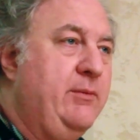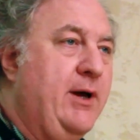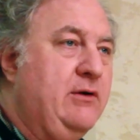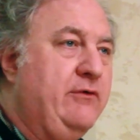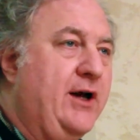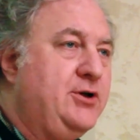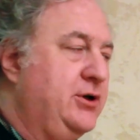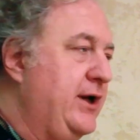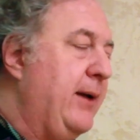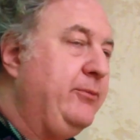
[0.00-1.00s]
We
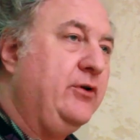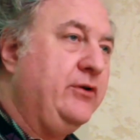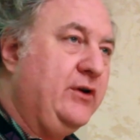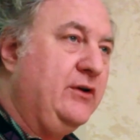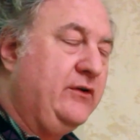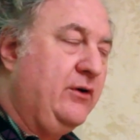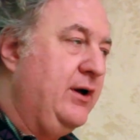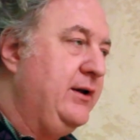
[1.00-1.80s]
manufacture capsules and so